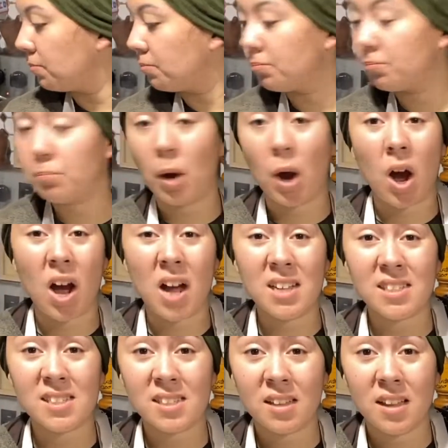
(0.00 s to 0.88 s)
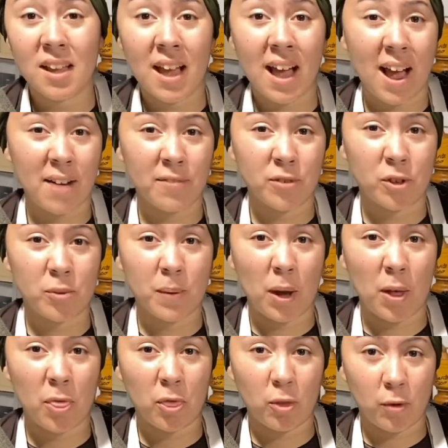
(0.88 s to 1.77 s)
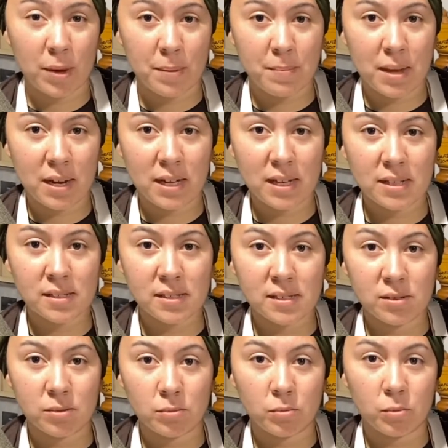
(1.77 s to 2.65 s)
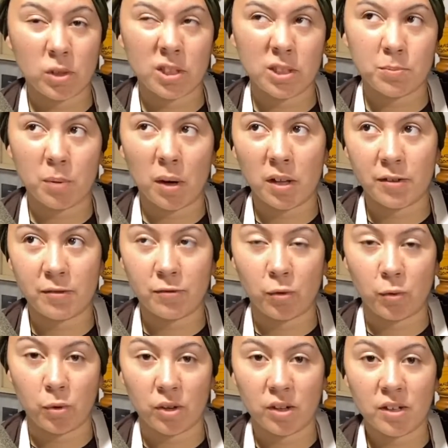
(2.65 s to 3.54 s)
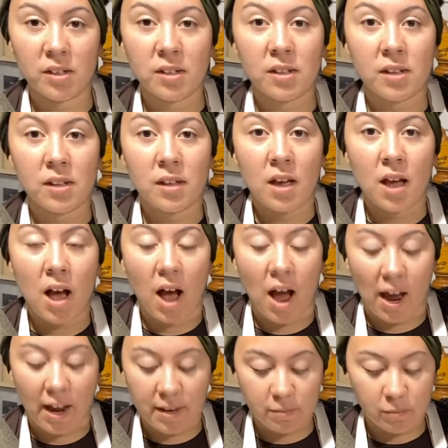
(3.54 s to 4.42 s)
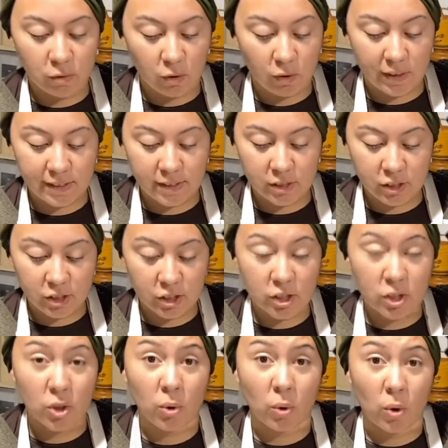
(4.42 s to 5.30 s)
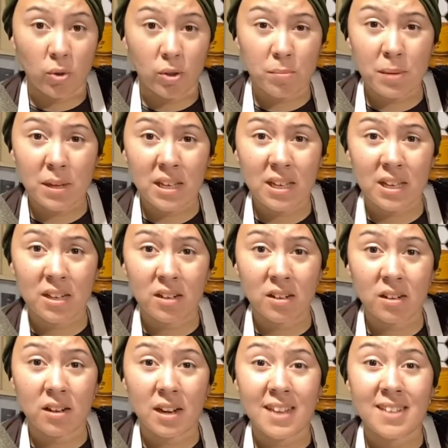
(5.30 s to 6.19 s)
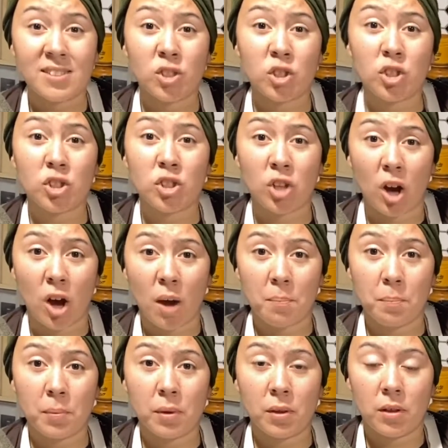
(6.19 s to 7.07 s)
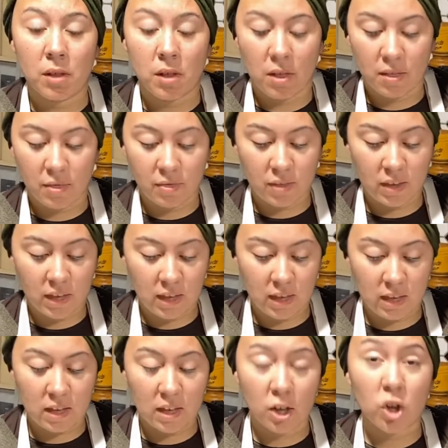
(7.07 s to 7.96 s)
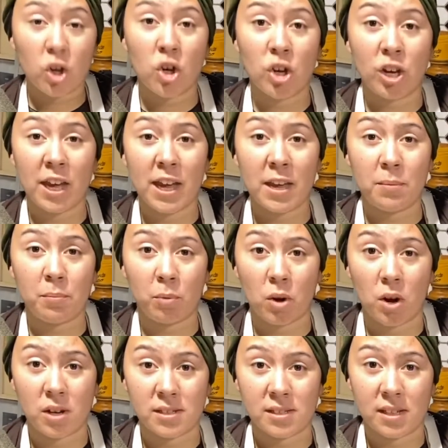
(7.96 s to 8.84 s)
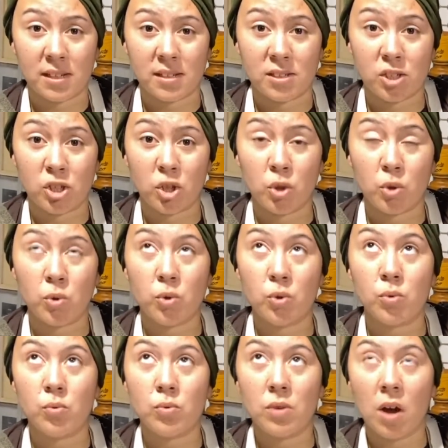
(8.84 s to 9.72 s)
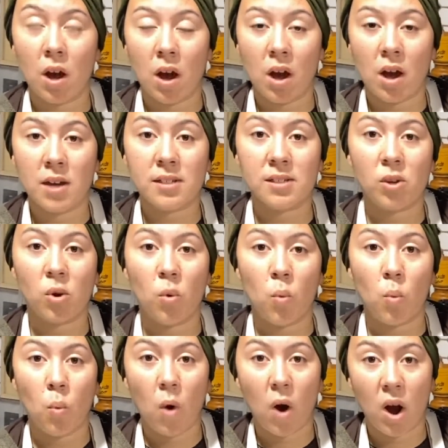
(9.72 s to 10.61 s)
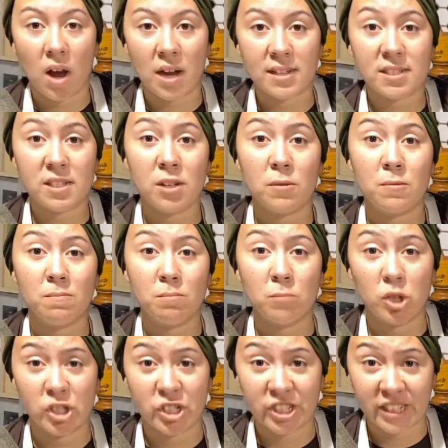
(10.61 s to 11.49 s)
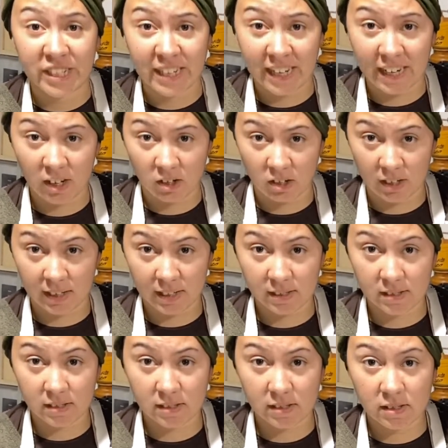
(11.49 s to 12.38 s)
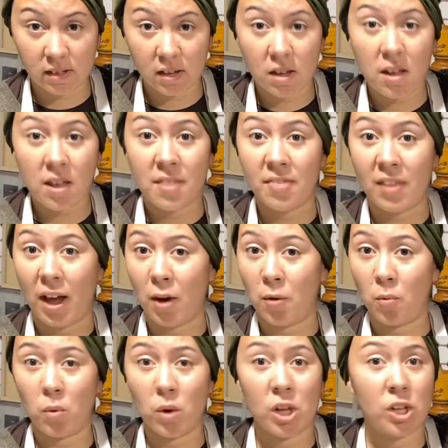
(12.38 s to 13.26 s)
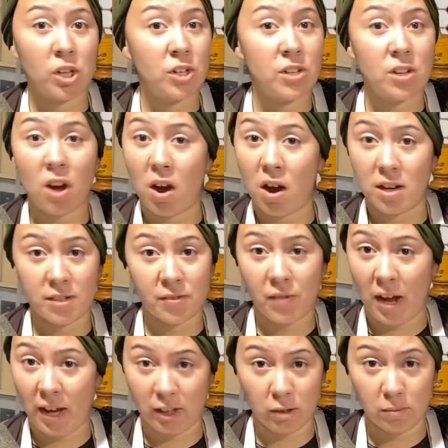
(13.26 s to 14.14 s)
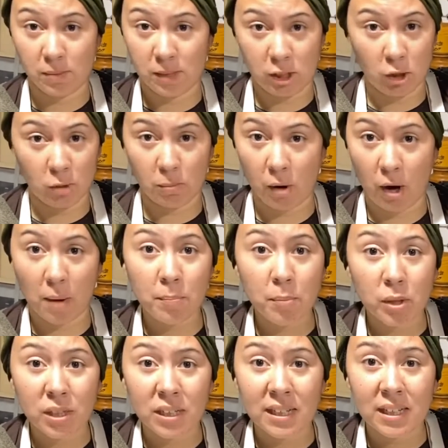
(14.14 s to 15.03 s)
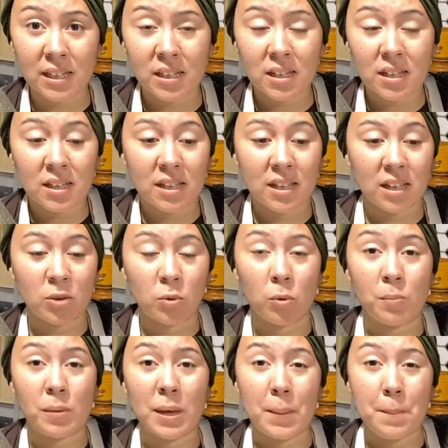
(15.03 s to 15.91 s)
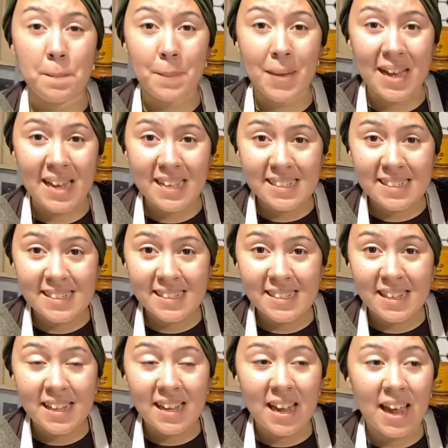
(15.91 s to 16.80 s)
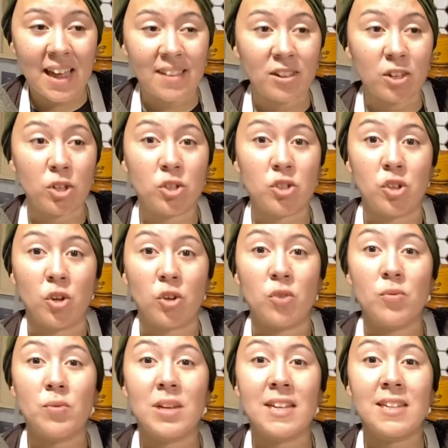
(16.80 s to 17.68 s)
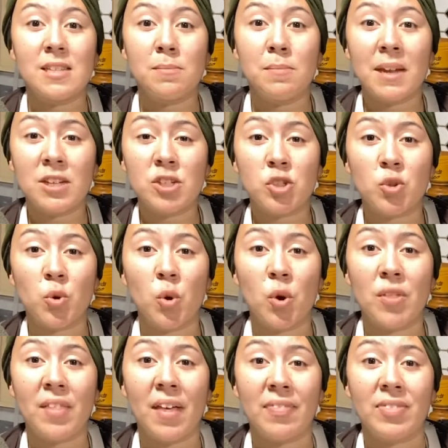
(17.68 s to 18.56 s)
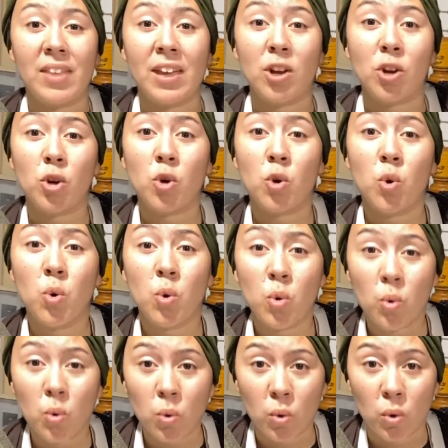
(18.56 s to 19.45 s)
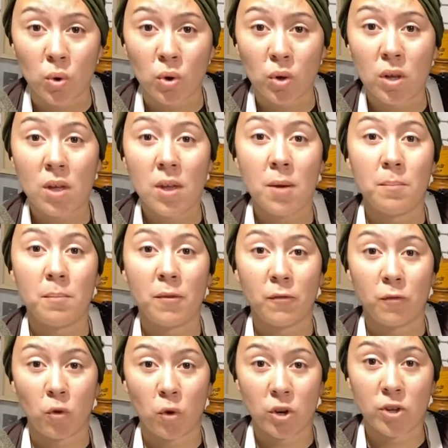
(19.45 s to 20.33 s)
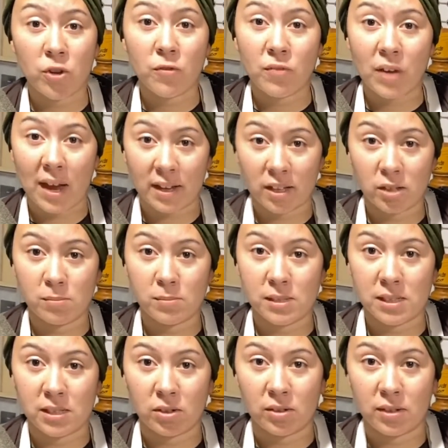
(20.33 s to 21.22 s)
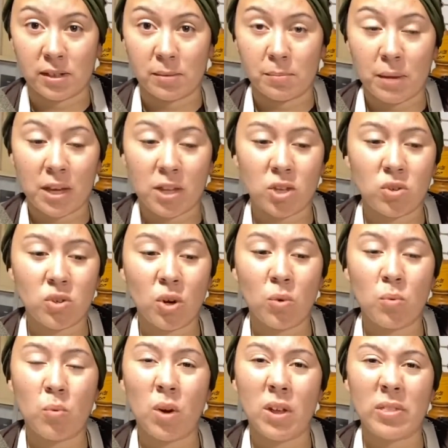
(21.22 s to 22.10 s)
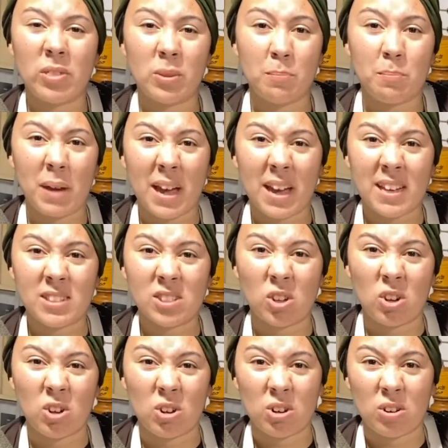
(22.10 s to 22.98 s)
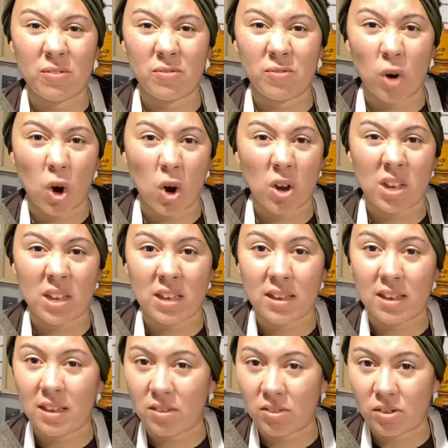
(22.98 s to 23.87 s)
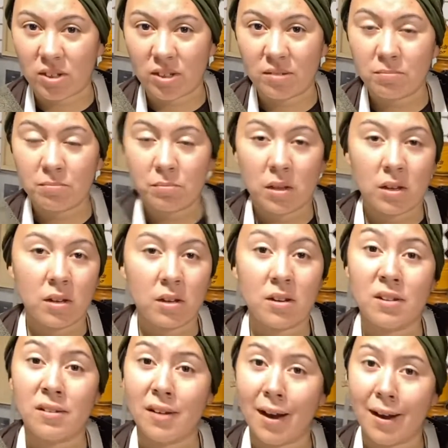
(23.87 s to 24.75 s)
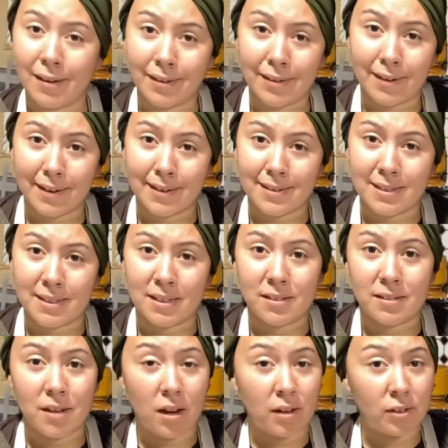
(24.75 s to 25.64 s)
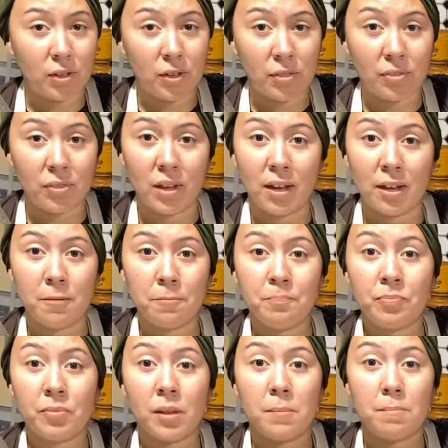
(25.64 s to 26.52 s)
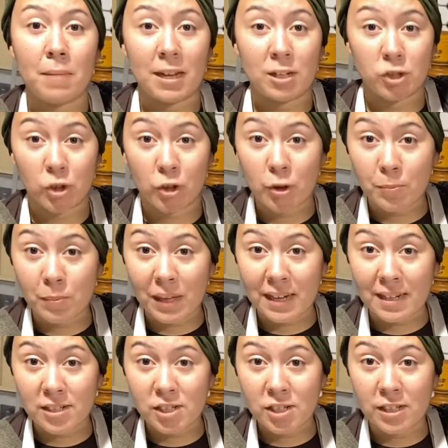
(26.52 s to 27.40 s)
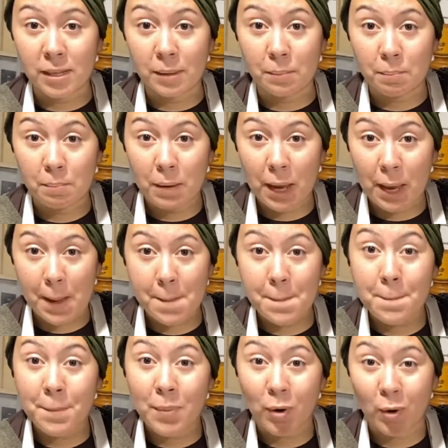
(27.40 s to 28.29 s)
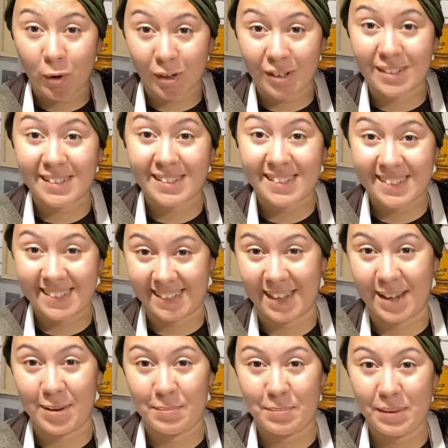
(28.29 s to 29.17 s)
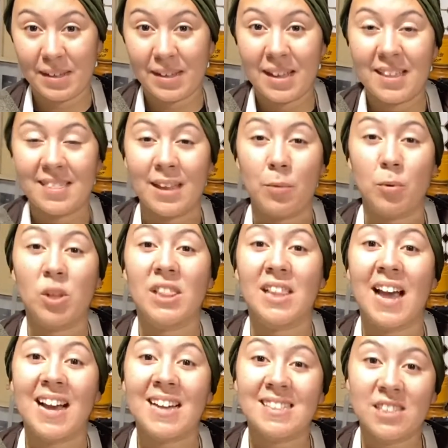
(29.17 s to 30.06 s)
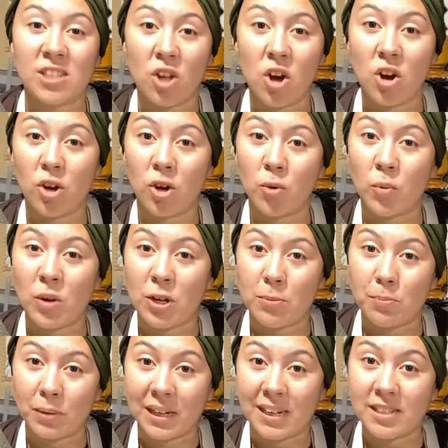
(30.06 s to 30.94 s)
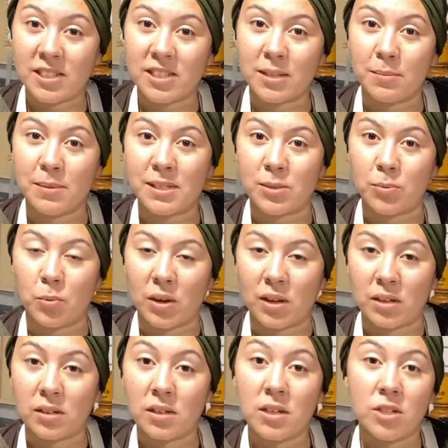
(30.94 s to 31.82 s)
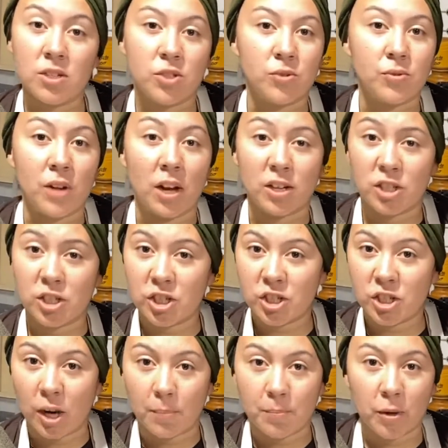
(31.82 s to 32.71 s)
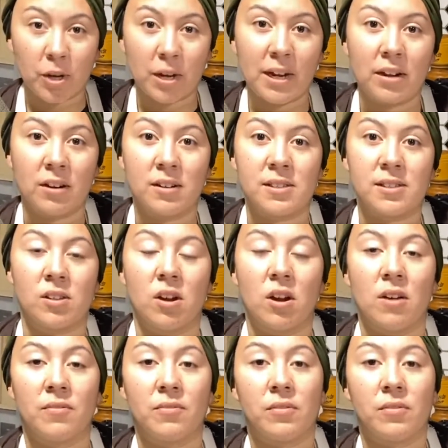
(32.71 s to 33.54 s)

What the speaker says: pot after about 3 minutes, which probably 4, I am going to just throw them in here and stop the cooking process. You do not want mushy carrots. That will not vacuum seal properly. It will be a mess. And so you need to make sure that they are cool before you vacuum seal them. And you don't want the bags all foggy either. Not a good idea, not a good thing. Make sure you blanch them. Important step. They will last longer when you blanch them as well. Do not just chop your carrots off